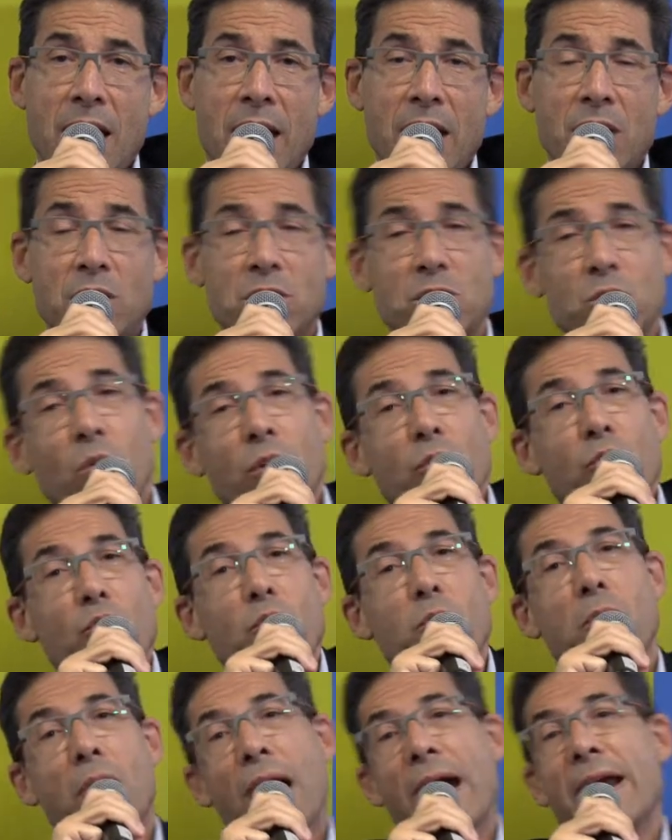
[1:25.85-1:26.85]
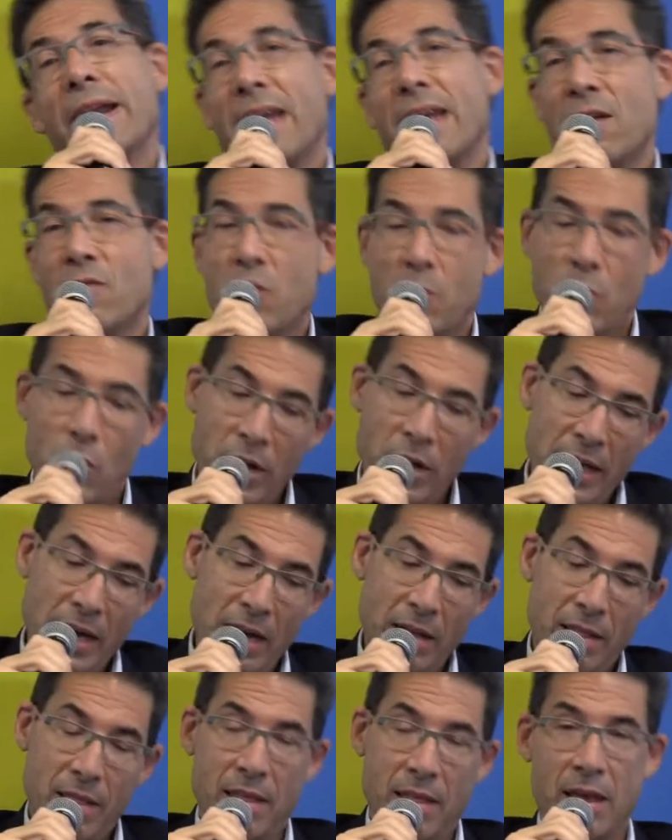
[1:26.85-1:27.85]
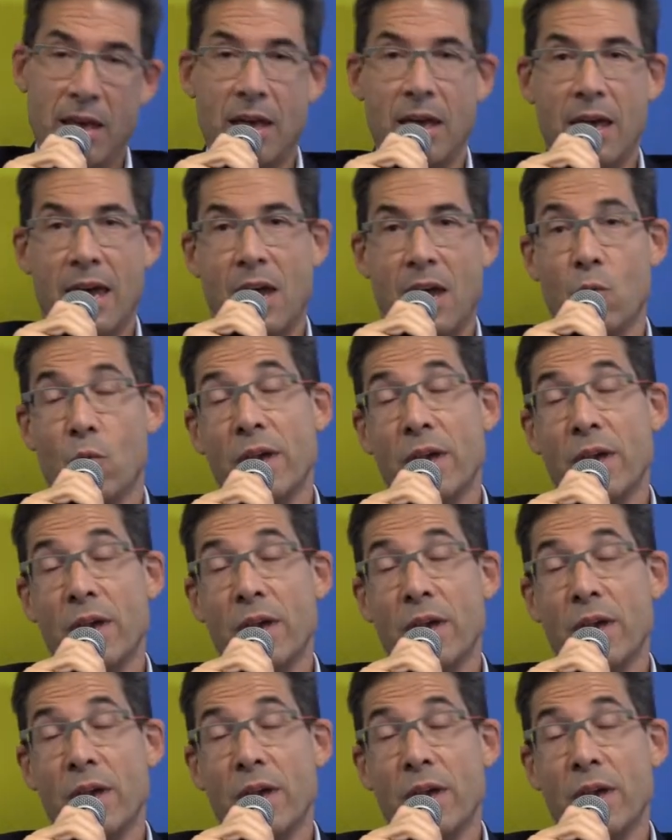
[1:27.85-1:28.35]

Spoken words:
And I just want to remind everybody out there,